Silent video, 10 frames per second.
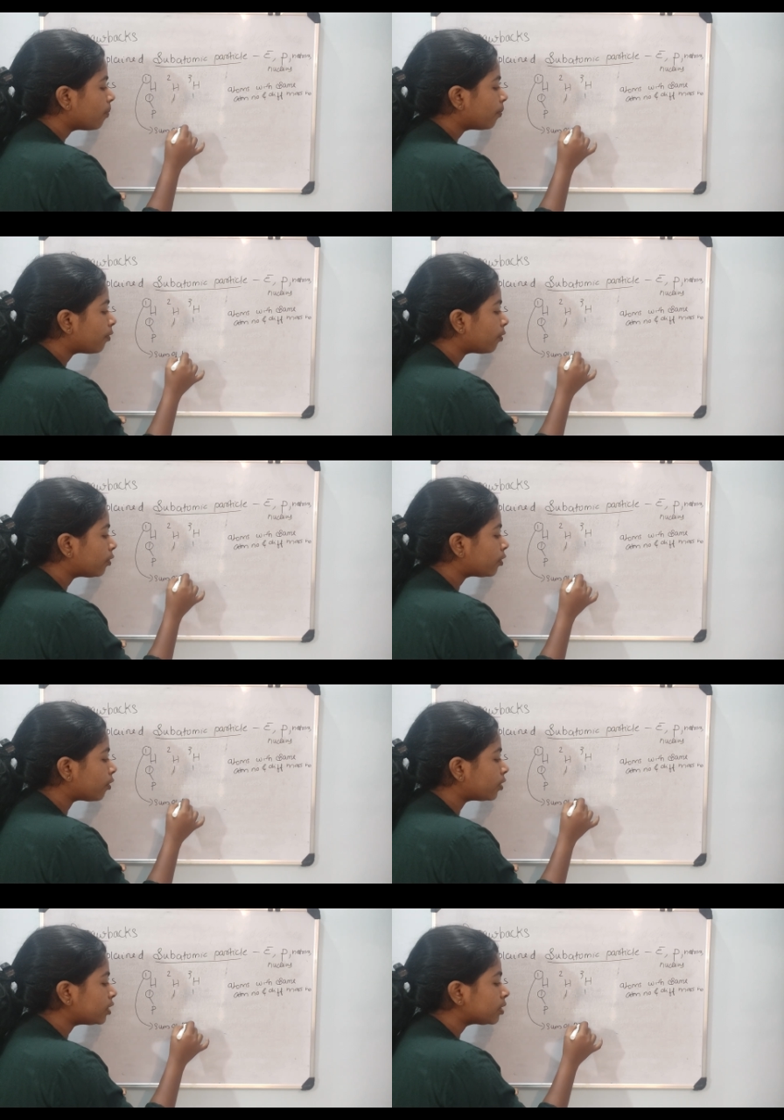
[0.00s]

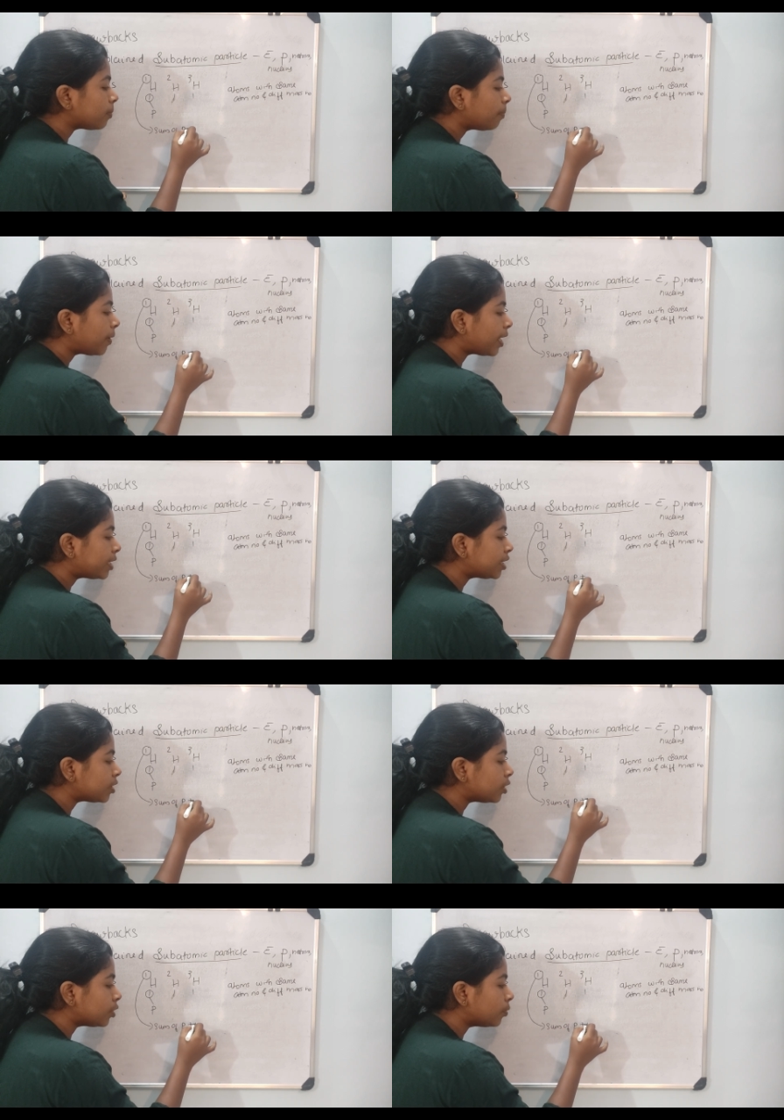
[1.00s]
protons plus
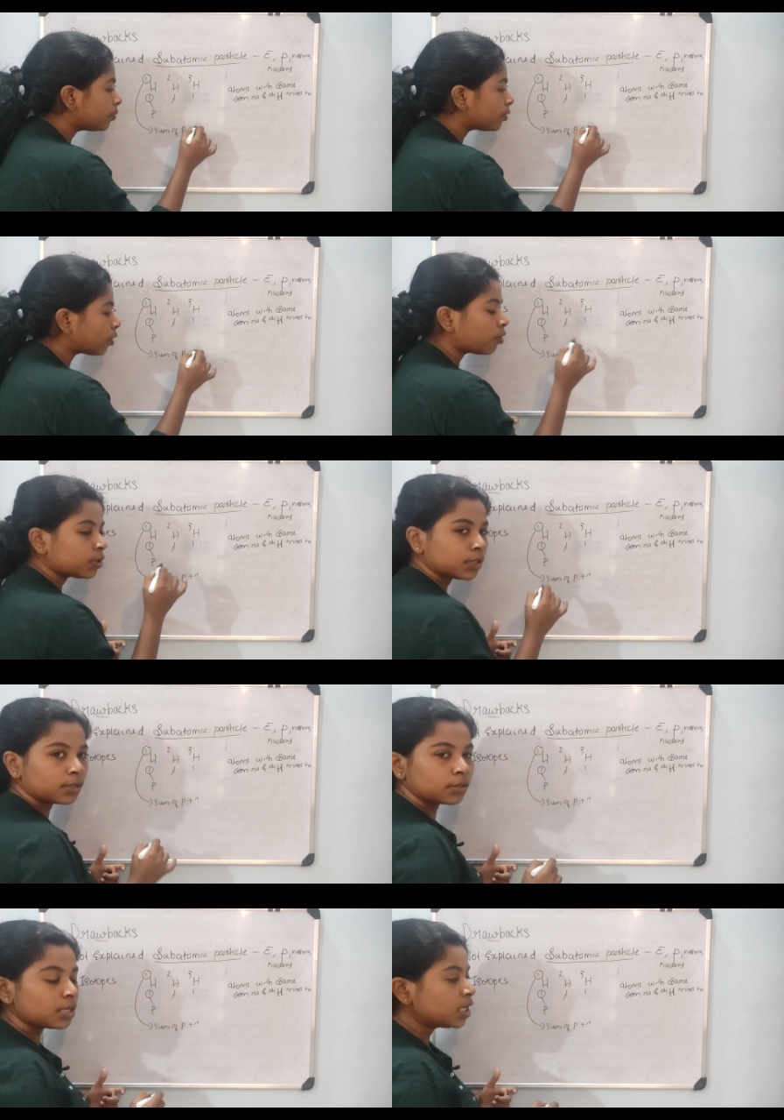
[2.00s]
neutrons.